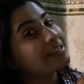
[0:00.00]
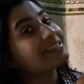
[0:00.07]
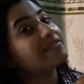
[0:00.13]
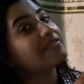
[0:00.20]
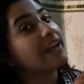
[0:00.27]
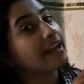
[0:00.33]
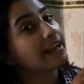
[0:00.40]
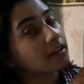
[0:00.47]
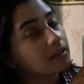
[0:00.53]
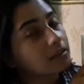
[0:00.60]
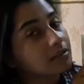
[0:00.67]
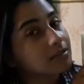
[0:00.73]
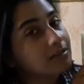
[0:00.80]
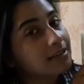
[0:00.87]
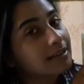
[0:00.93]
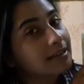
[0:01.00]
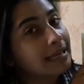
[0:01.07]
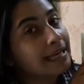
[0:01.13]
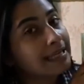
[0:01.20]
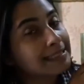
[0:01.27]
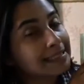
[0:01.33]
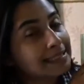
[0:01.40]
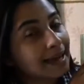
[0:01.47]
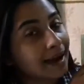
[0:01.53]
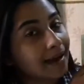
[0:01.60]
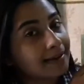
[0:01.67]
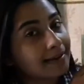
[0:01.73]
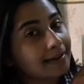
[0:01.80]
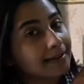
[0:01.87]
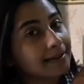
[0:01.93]
is vacant, it's
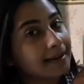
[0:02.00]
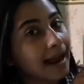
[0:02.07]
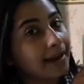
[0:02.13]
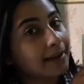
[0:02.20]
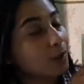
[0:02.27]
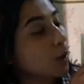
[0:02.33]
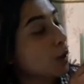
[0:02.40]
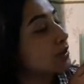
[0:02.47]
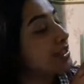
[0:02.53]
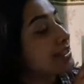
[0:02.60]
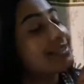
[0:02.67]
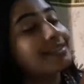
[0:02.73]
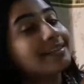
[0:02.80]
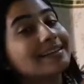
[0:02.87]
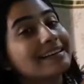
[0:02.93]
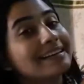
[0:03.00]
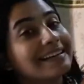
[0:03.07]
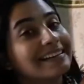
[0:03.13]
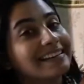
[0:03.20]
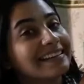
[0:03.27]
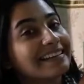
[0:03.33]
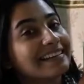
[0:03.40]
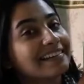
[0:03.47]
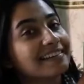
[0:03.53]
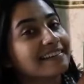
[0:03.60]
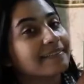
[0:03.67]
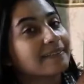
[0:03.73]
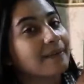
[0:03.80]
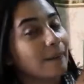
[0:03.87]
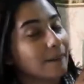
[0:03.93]
color and coded green.
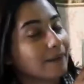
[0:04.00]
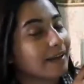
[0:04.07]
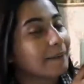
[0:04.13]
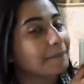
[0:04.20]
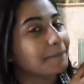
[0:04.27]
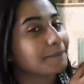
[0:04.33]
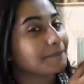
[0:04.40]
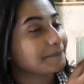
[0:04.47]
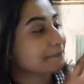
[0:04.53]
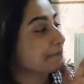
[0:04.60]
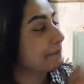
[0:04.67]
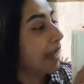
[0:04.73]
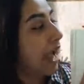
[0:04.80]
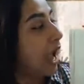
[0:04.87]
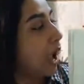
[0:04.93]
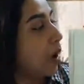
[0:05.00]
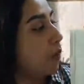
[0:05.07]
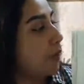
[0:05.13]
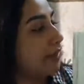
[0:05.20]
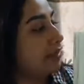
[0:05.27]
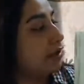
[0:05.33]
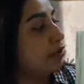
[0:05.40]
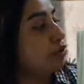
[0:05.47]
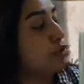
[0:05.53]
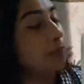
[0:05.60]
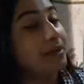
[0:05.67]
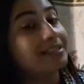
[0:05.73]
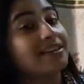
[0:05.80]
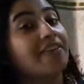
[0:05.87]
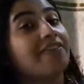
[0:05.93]
Okay, when the
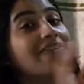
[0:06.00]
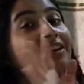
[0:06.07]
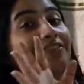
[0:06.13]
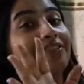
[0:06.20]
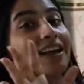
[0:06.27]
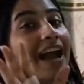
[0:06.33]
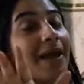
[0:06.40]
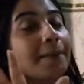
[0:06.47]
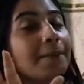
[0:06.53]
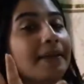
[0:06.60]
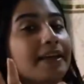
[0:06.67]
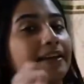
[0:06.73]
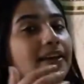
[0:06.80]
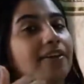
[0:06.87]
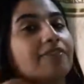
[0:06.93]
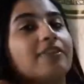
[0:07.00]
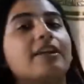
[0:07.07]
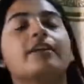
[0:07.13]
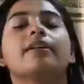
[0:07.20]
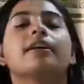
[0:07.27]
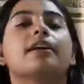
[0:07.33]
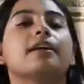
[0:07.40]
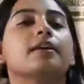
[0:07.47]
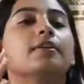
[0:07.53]
room is a VVIP, a very